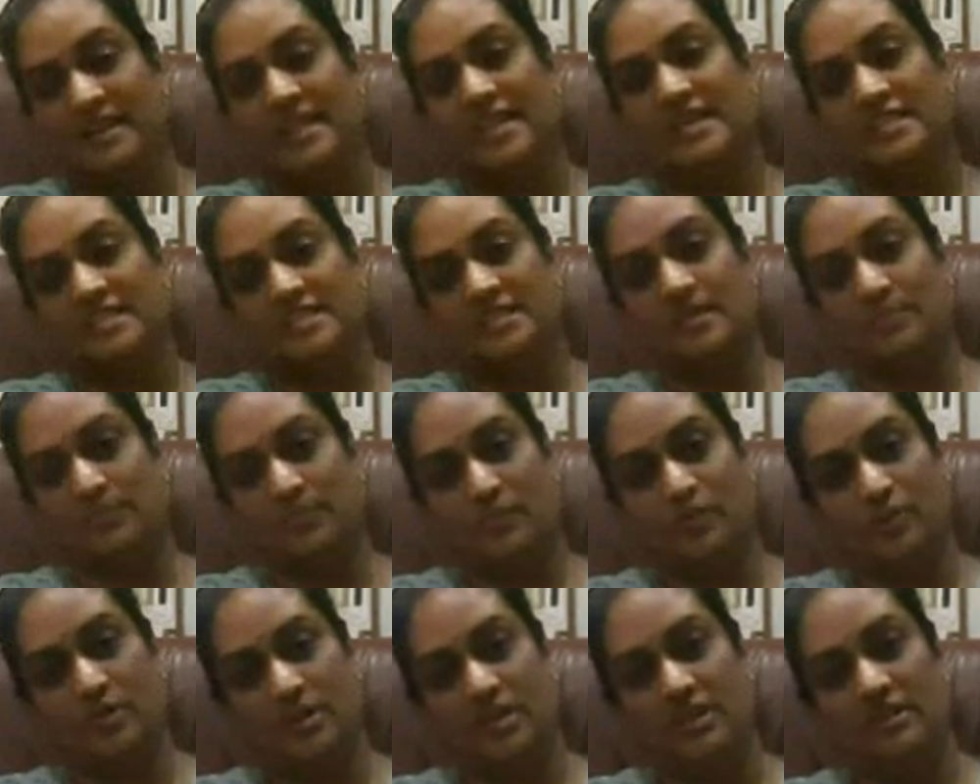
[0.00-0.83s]
needs
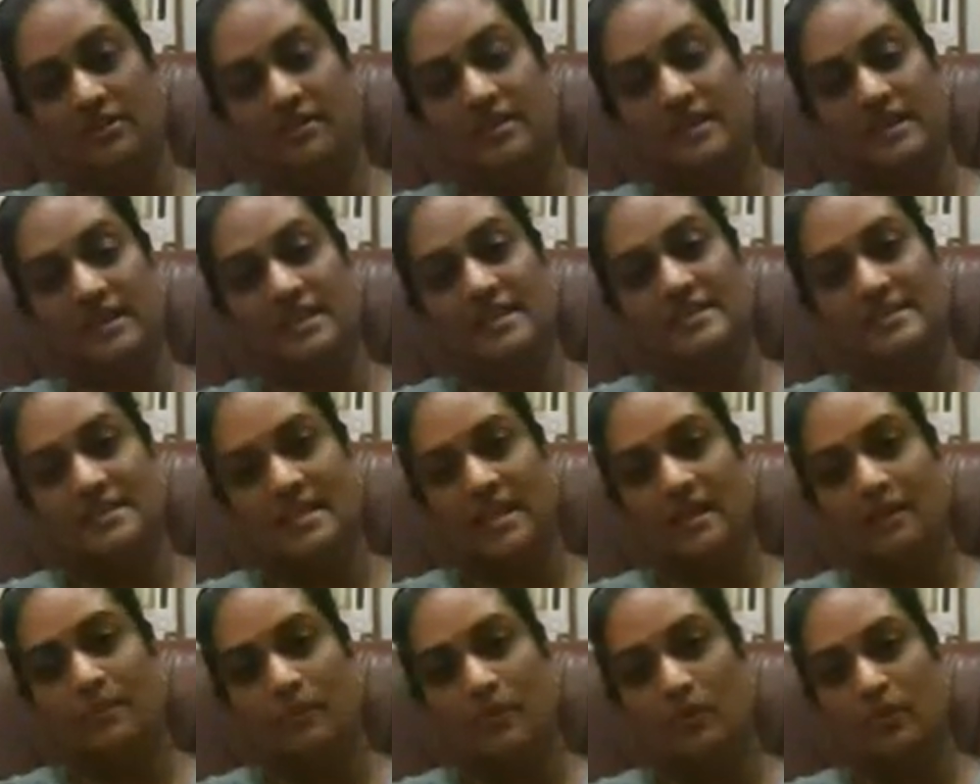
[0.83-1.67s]
support here and his
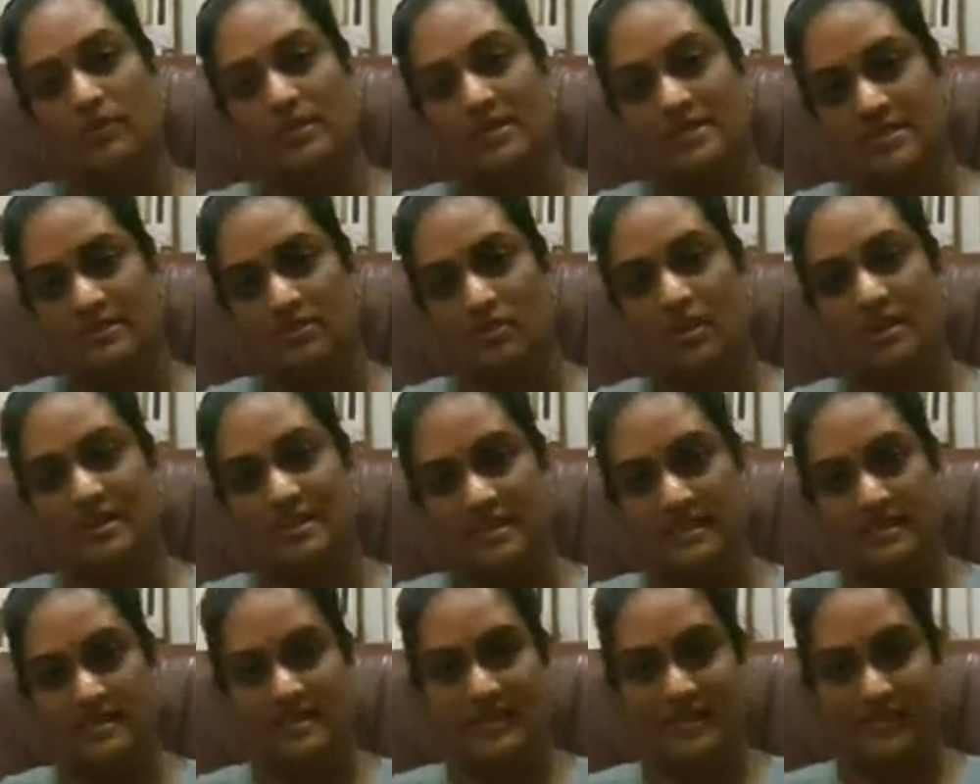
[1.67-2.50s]
elbow has
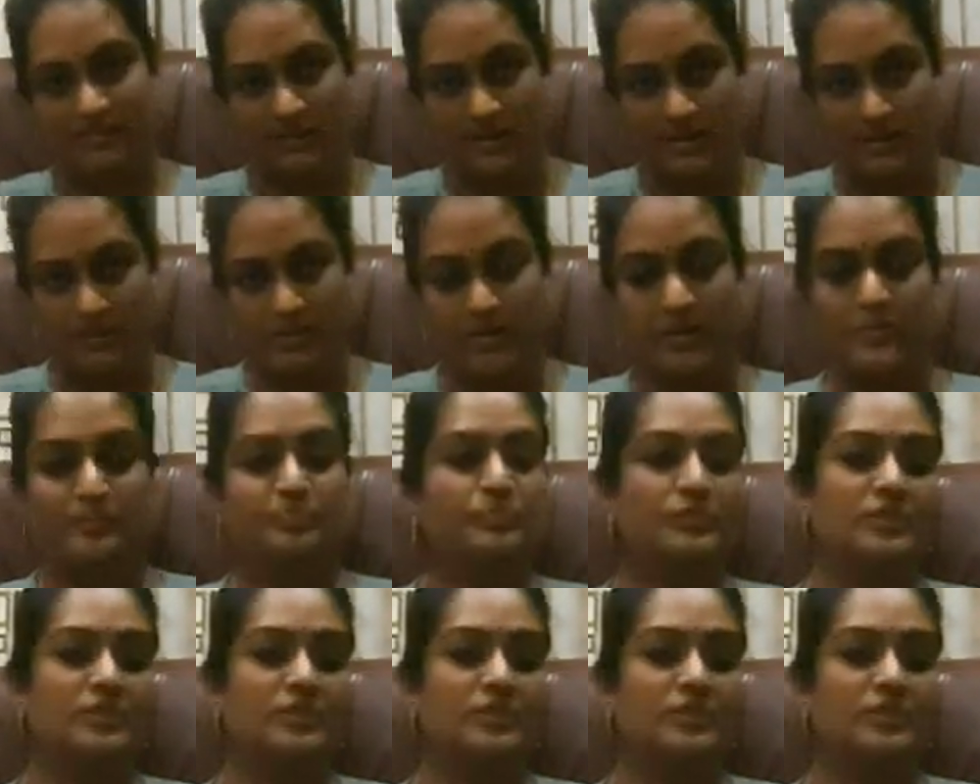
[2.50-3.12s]
not yet developed.